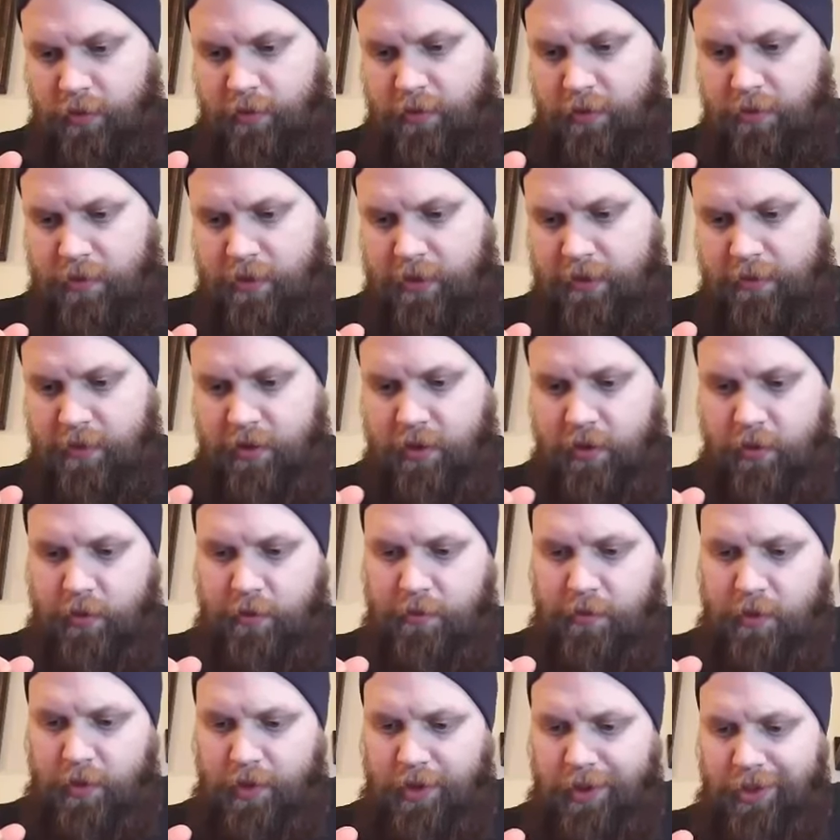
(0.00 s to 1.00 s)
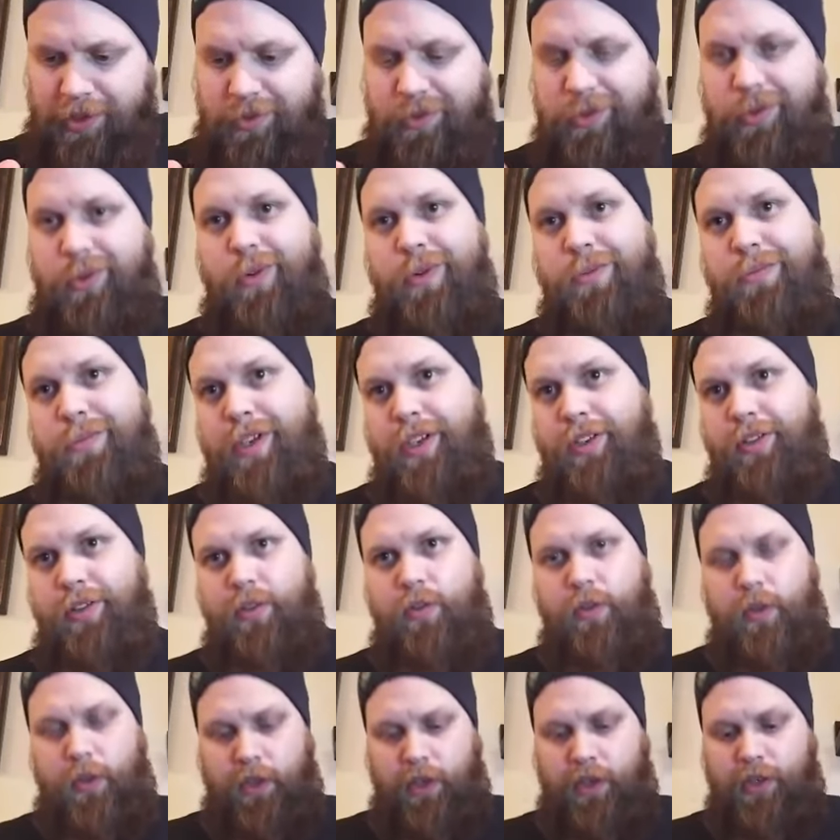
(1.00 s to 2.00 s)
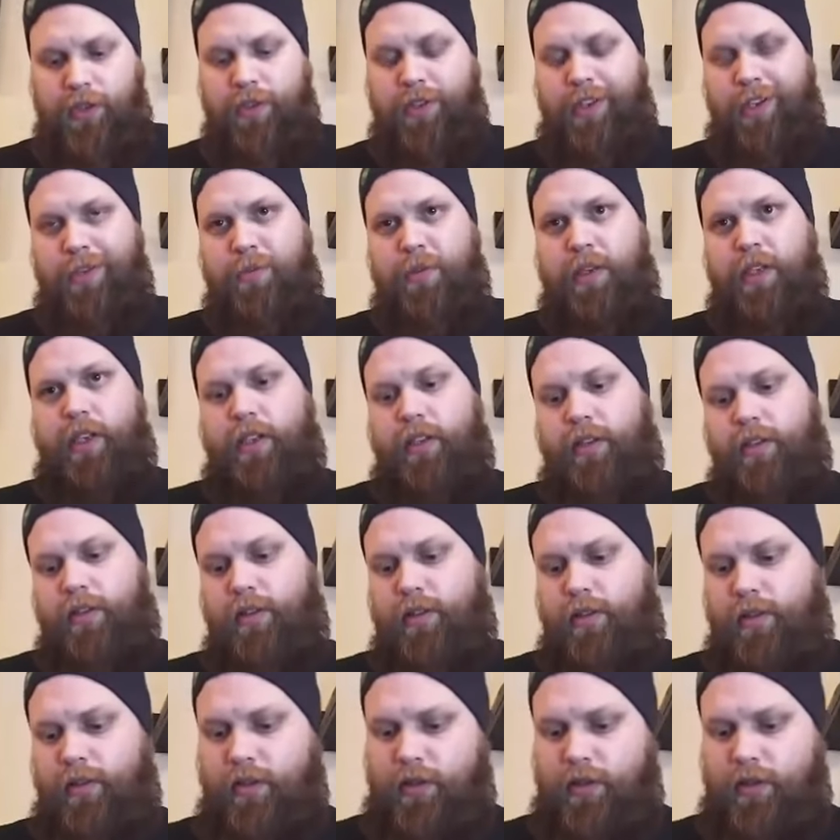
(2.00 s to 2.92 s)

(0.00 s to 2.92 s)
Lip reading: wonder if anybody's ever done a review on a unicorn bottle. What are you going to say about it?